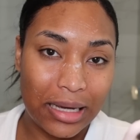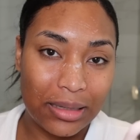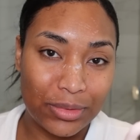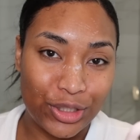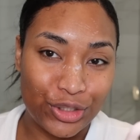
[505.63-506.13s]

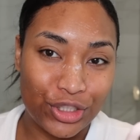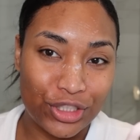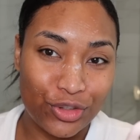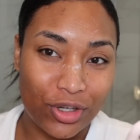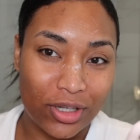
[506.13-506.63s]
I'm allergic
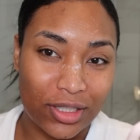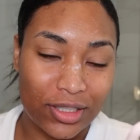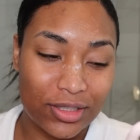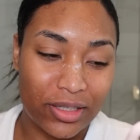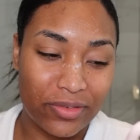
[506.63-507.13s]
to
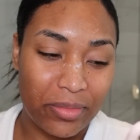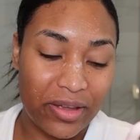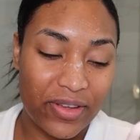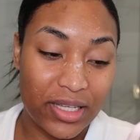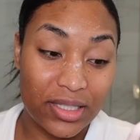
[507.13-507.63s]
coconut stuff in my
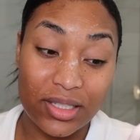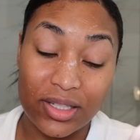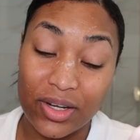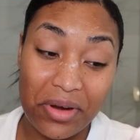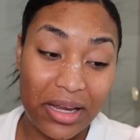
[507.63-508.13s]
face.
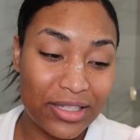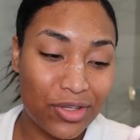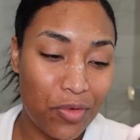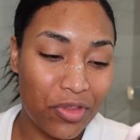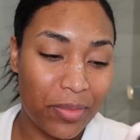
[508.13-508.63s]
All right, let's
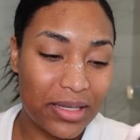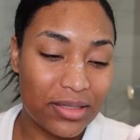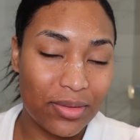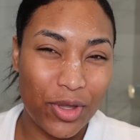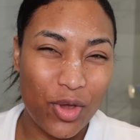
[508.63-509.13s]
hope for the
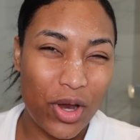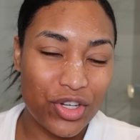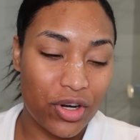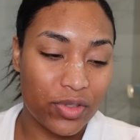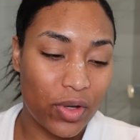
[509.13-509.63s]
best. But you
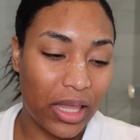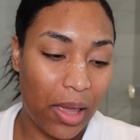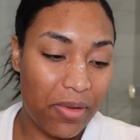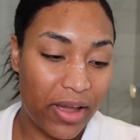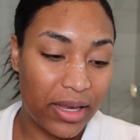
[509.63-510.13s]
wash it off, so I think
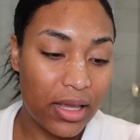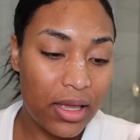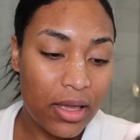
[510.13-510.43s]
I'll be fine.